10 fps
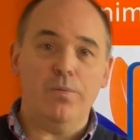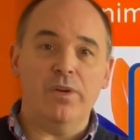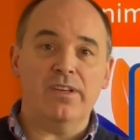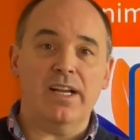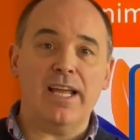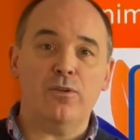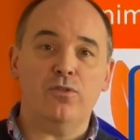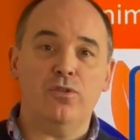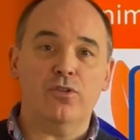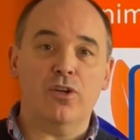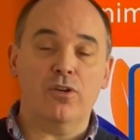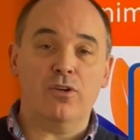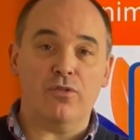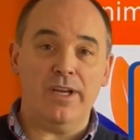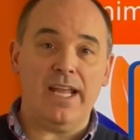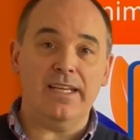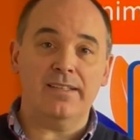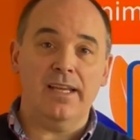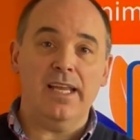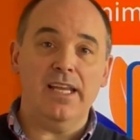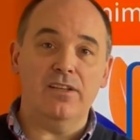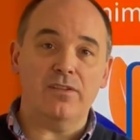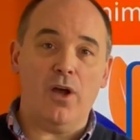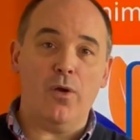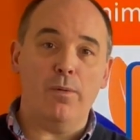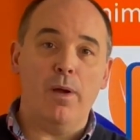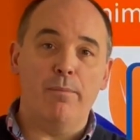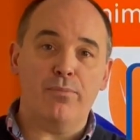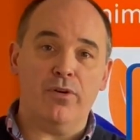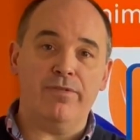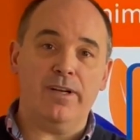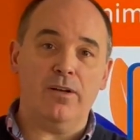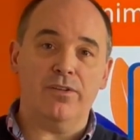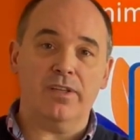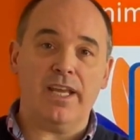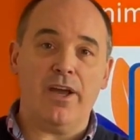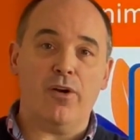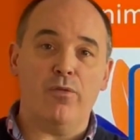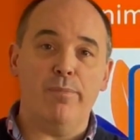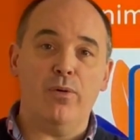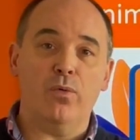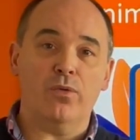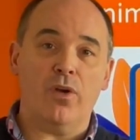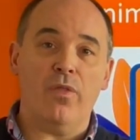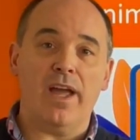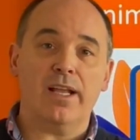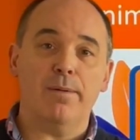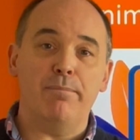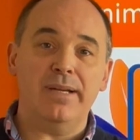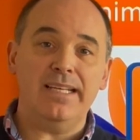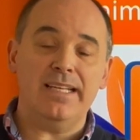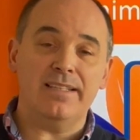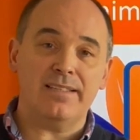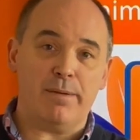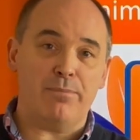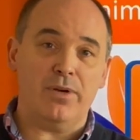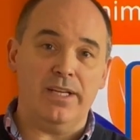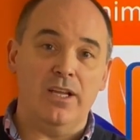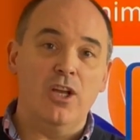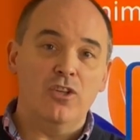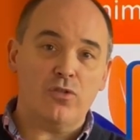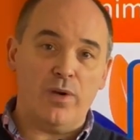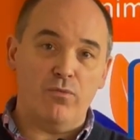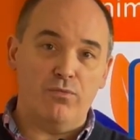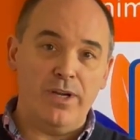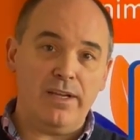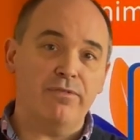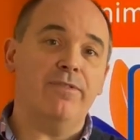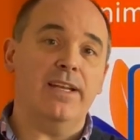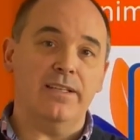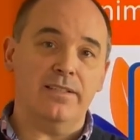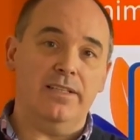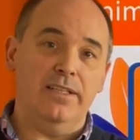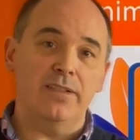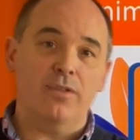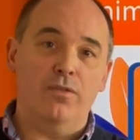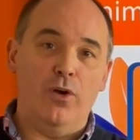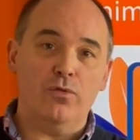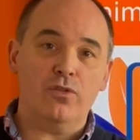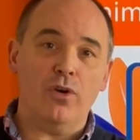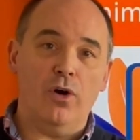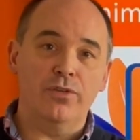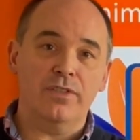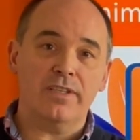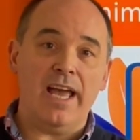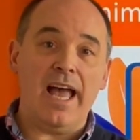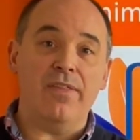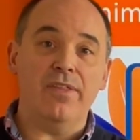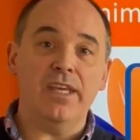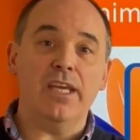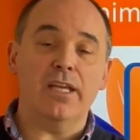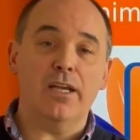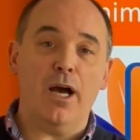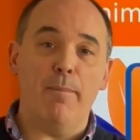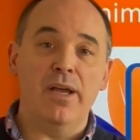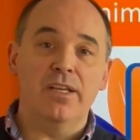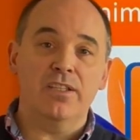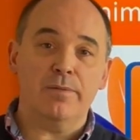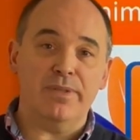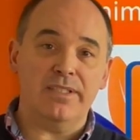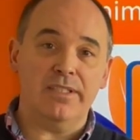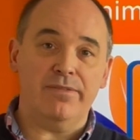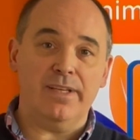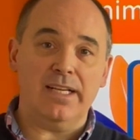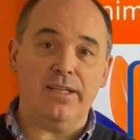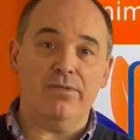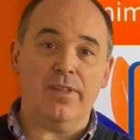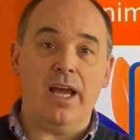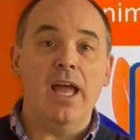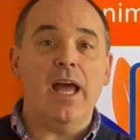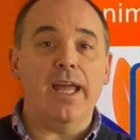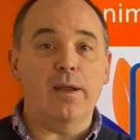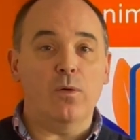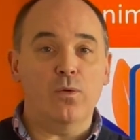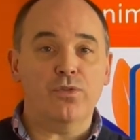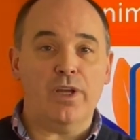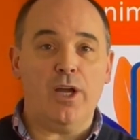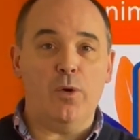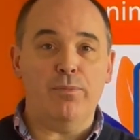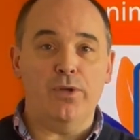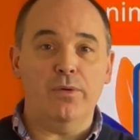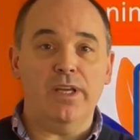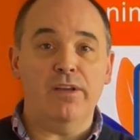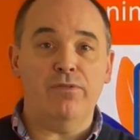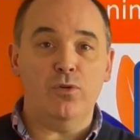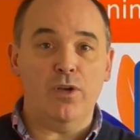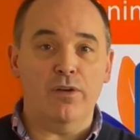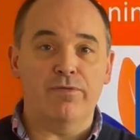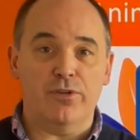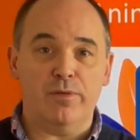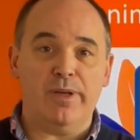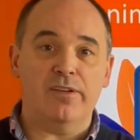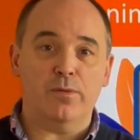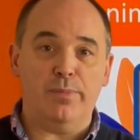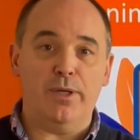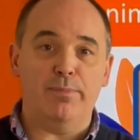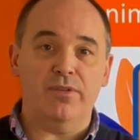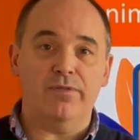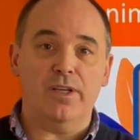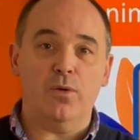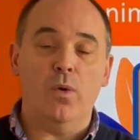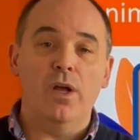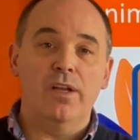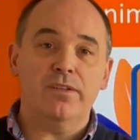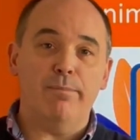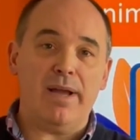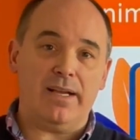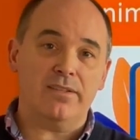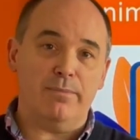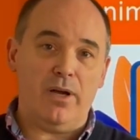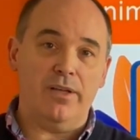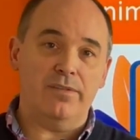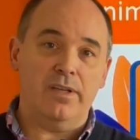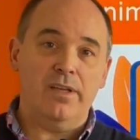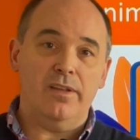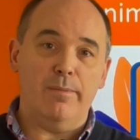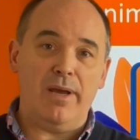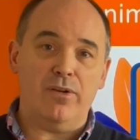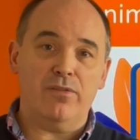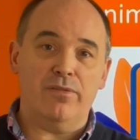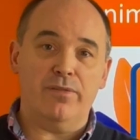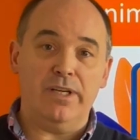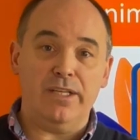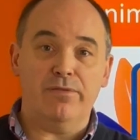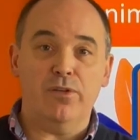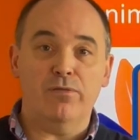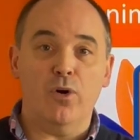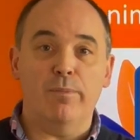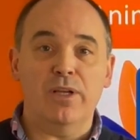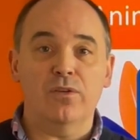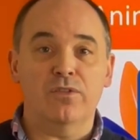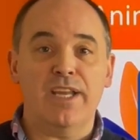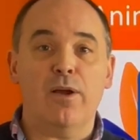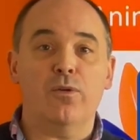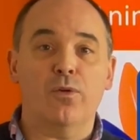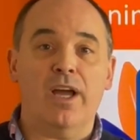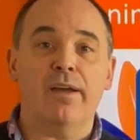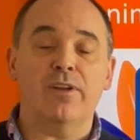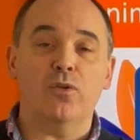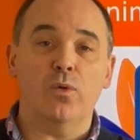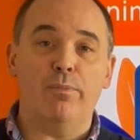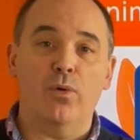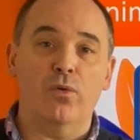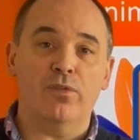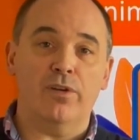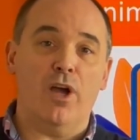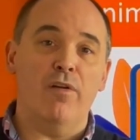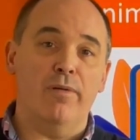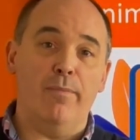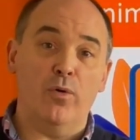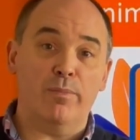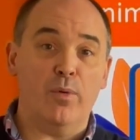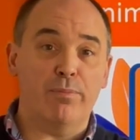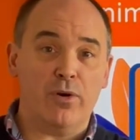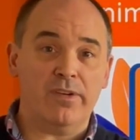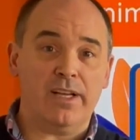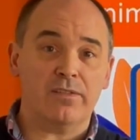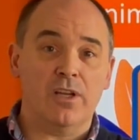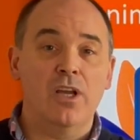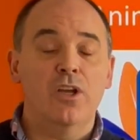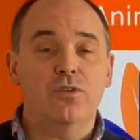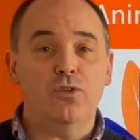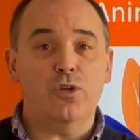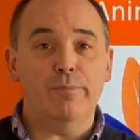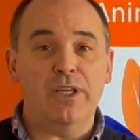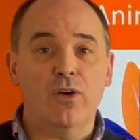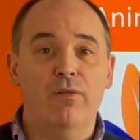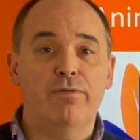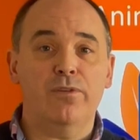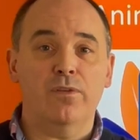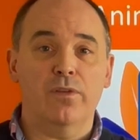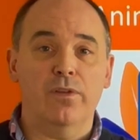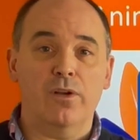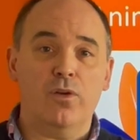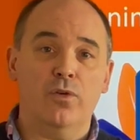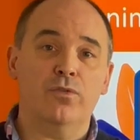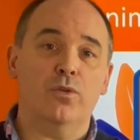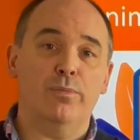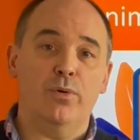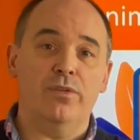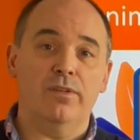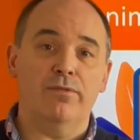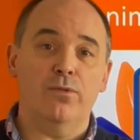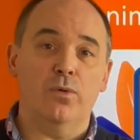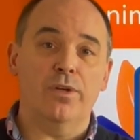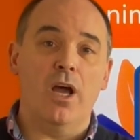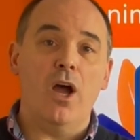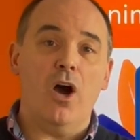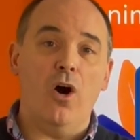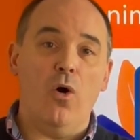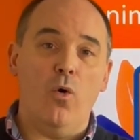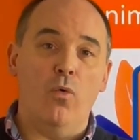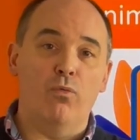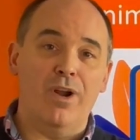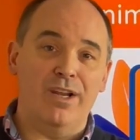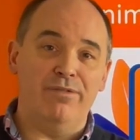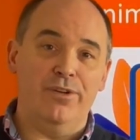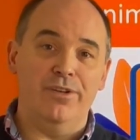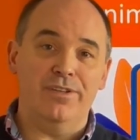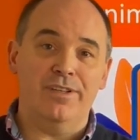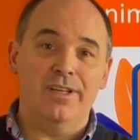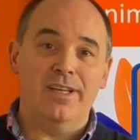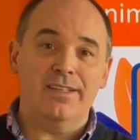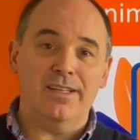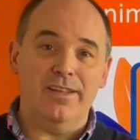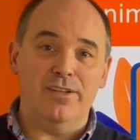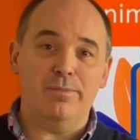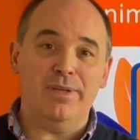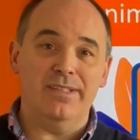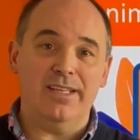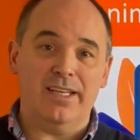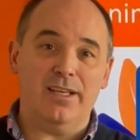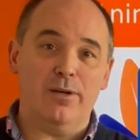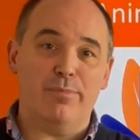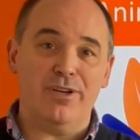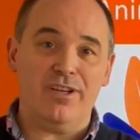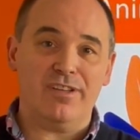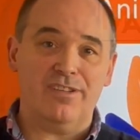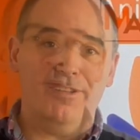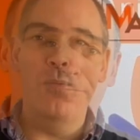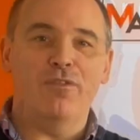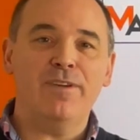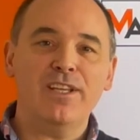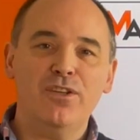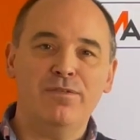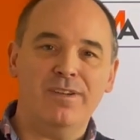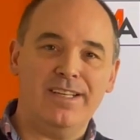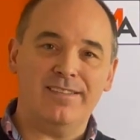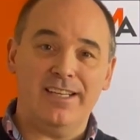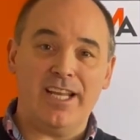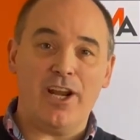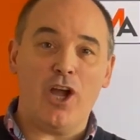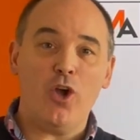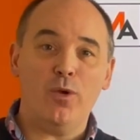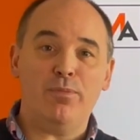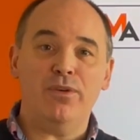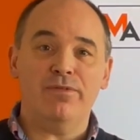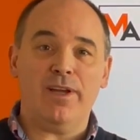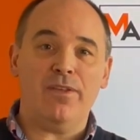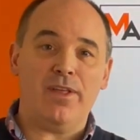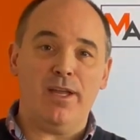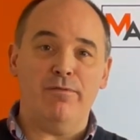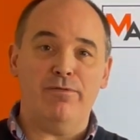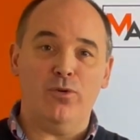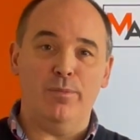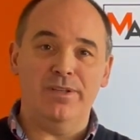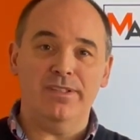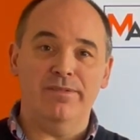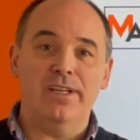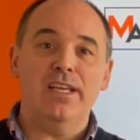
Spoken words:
which allows you to create its own profit and loss account and report on that completely separately. So it ring fences those costs and the income specifically for that. It'll also help you, if you go for a special purpose vehicle, to maximise the amount of relief you've got, because now you're not having to apportion over multiple projects, so you can be confident that the costs you're putting forward are all relevant to this particular production. Well, thank you for listening, and I hope you found that informative.